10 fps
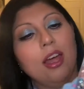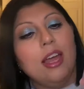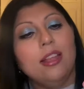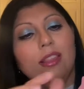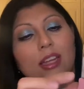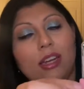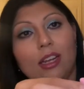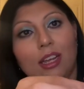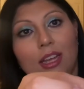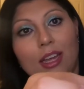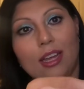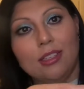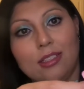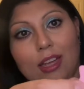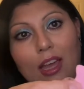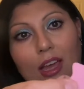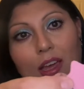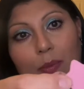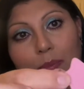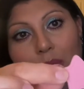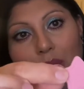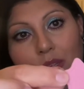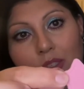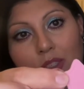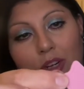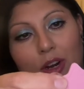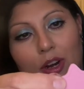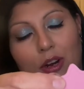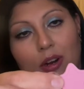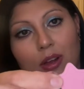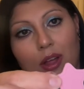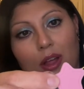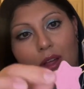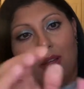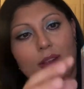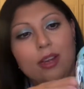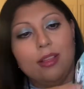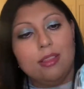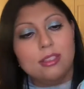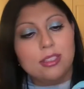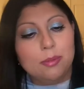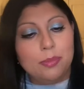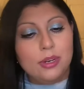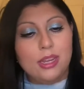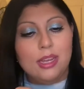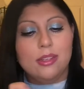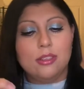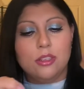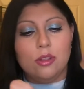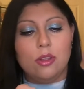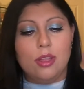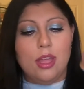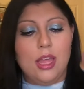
and then it has a pink star on the zipper handle.